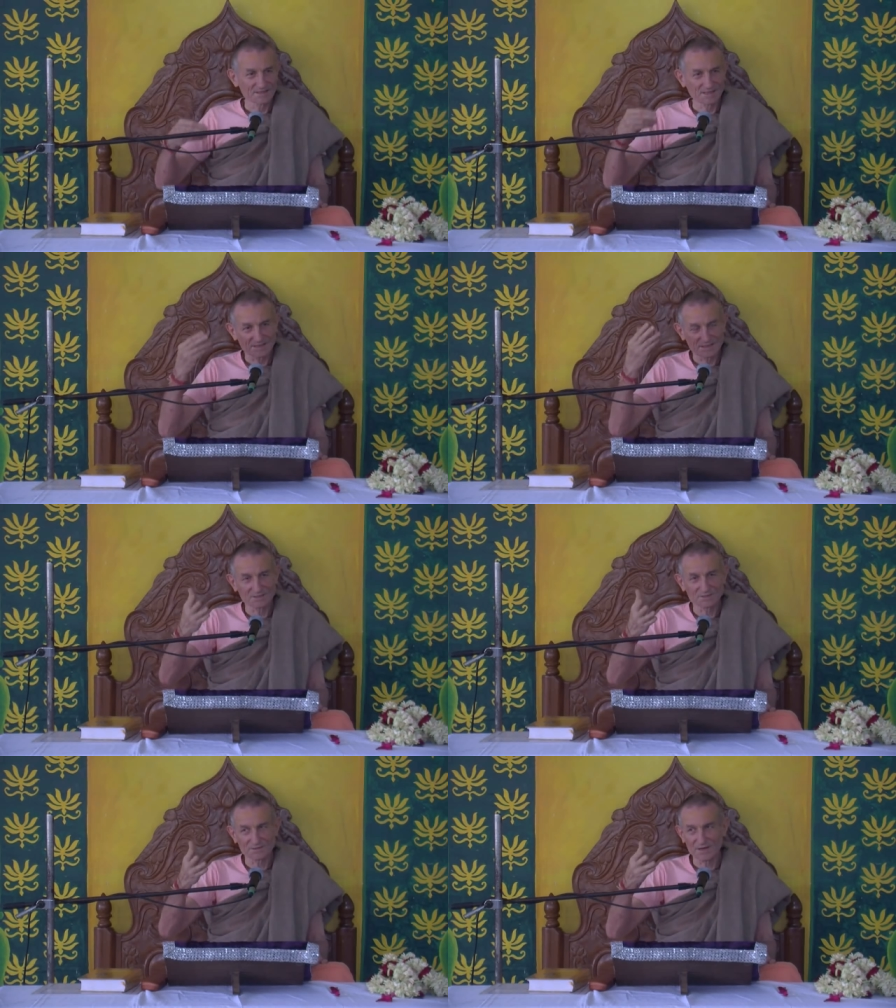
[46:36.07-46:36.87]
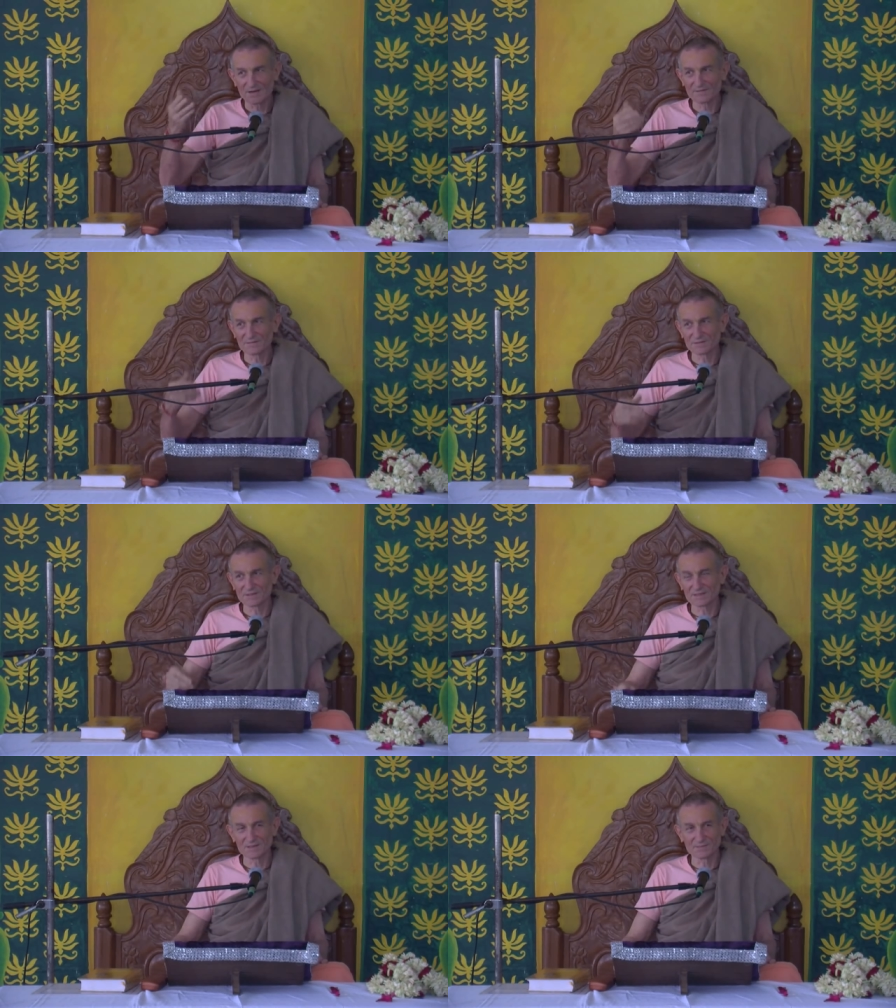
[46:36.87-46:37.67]
That's the ashraya of the
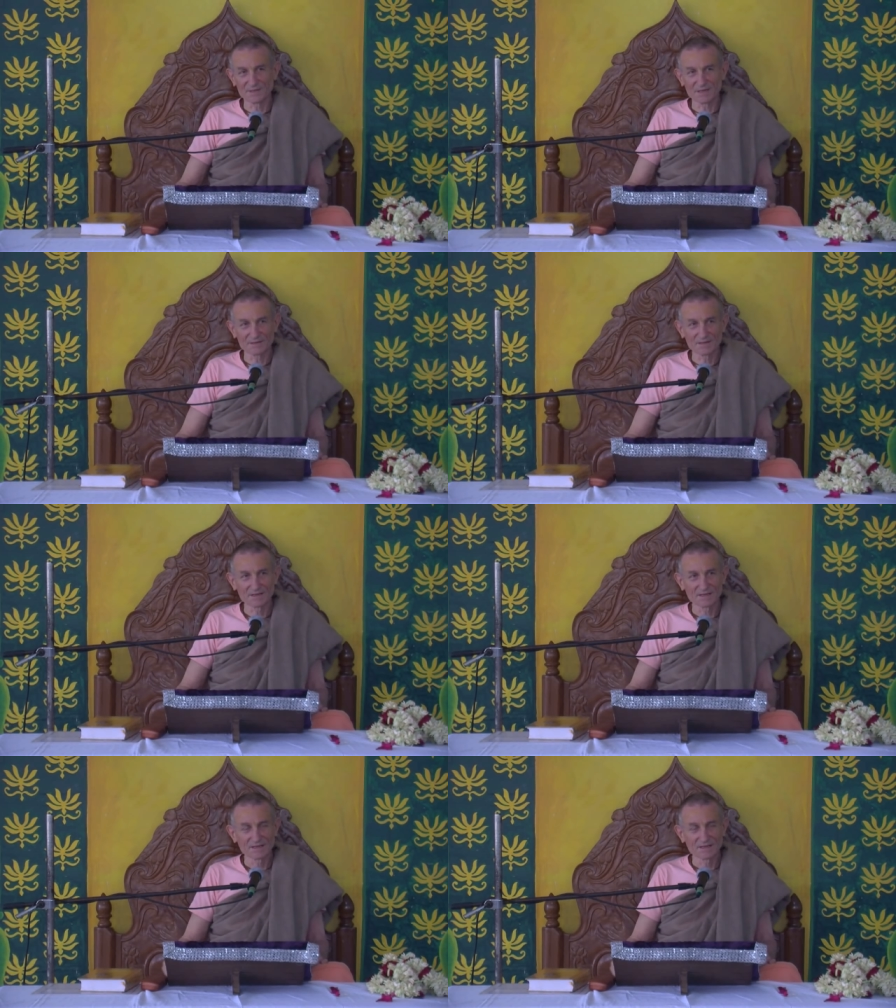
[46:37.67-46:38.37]
Shakti. Without,